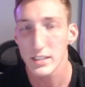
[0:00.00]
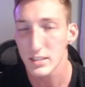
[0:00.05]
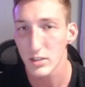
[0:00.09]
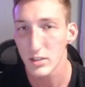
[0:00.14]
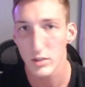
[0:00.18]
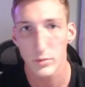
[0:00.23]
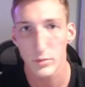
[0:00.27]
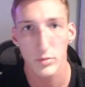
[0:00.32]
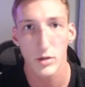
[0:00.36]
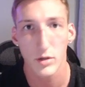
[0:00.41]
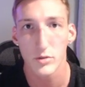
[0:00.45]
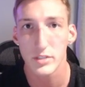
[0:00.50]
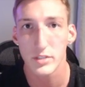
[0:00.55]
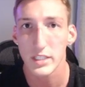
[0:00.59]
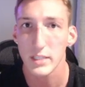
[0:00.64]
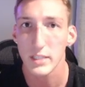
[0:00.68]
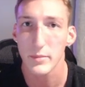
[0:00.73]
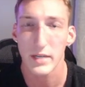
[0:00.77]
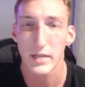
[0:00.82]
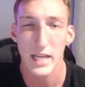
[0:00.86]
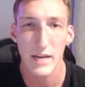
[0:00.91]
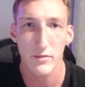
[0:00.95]
still the
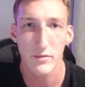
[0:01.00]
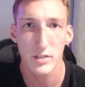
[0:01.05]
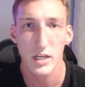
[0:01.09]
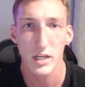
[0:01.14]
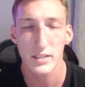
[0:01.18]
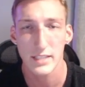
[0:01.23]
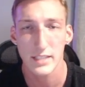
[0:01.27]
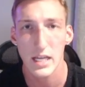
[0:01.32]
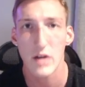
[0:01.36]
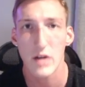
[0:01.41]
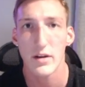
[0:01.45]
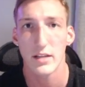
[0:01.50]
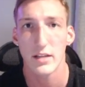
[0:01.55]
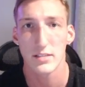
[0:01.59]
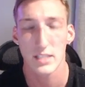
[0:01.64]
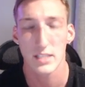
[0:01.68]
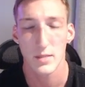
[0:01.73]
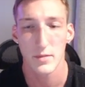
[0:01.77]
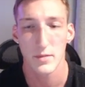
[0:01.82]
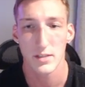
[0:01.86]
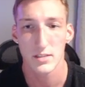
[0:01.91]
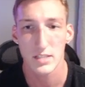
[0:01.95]
protein, but I have cut down on
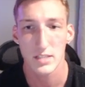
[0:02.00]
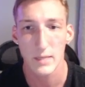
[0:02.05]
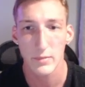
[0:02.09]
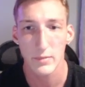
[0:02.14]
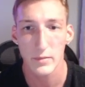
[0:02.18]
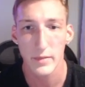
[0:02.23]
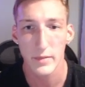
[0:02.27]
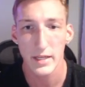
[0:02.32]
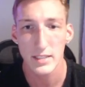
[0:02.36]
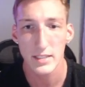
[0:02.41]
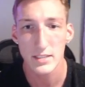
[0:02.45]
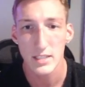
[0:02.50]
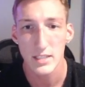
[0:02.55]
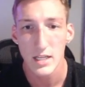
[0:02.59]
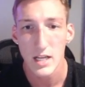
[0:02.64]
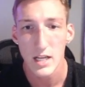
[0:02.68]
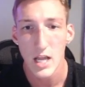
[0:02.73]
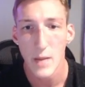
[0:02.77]
some of the supplements.